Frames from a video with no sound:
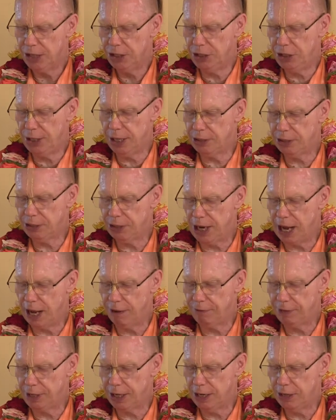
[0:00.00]
just
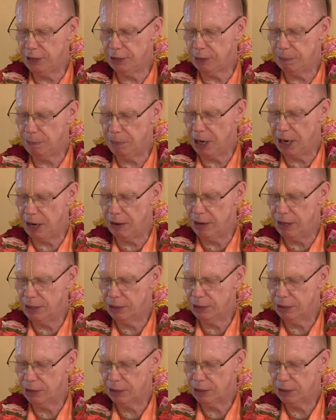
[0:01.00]
after his
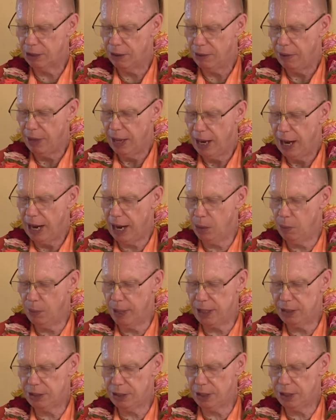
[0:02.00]
appearance, and
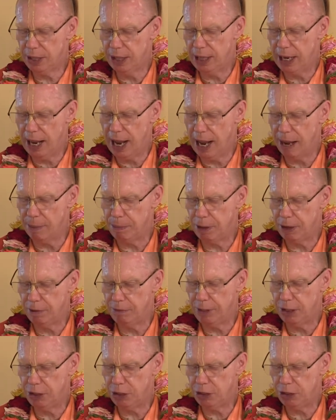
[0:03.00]
went to the lap
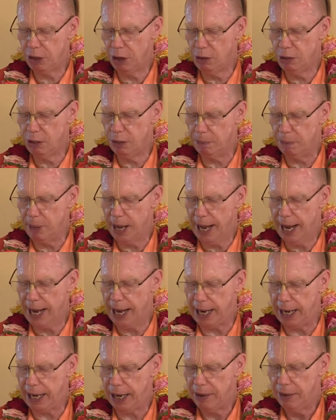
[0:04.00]
of Yashoda
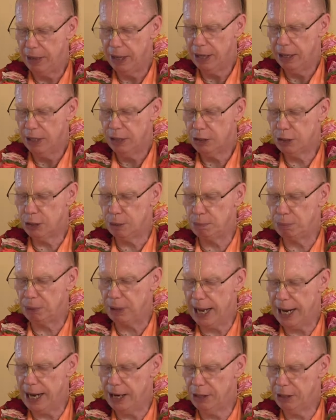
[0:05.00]
Mai to
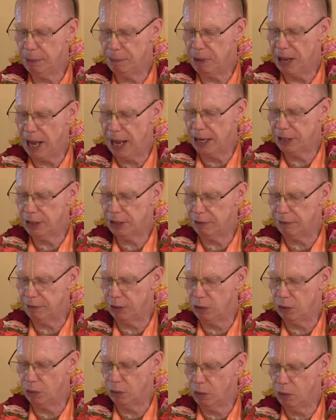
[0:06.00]
play the part of
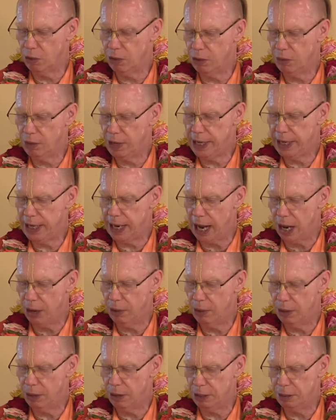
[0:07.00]
an ordinary
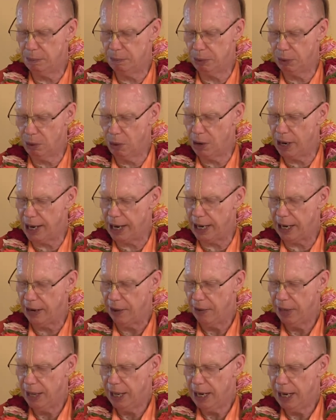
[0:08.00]
cowherd boy
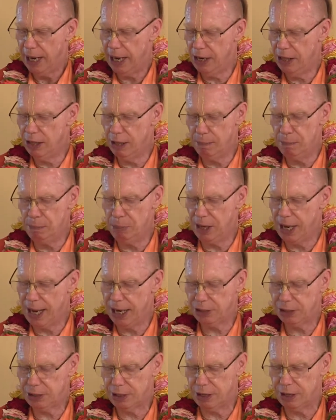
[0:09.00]
in the
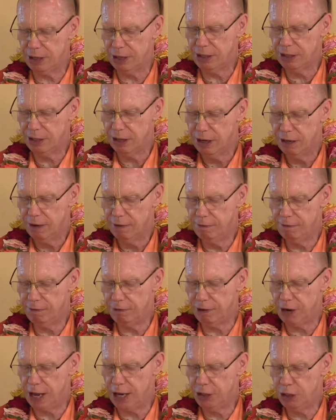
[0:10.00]
blessed
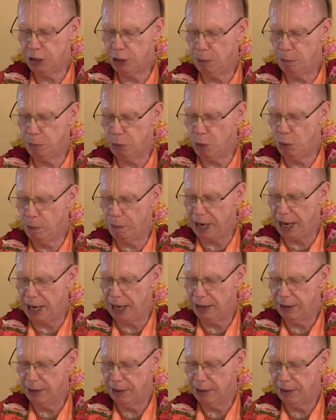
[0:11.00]
Vrajabhumi,